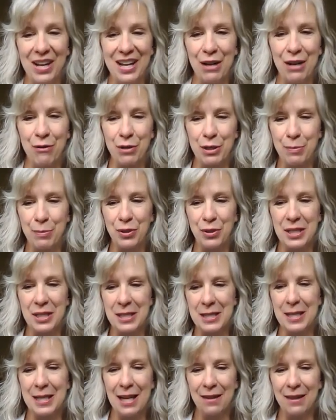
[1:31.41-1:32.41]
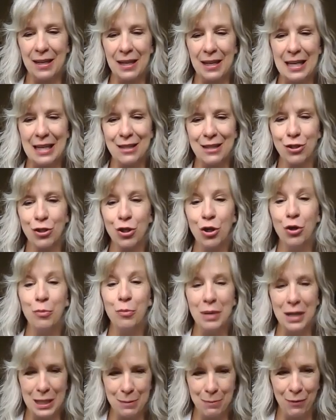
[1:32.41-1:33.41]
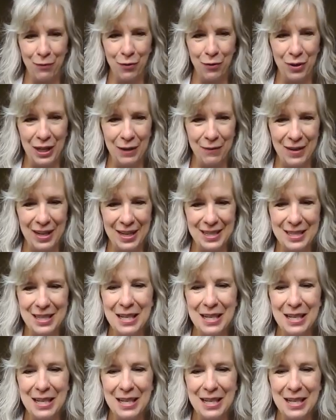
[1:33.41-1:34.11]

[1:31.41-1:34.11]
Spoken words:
And it was supposed to send out the links 2 minutes before the event.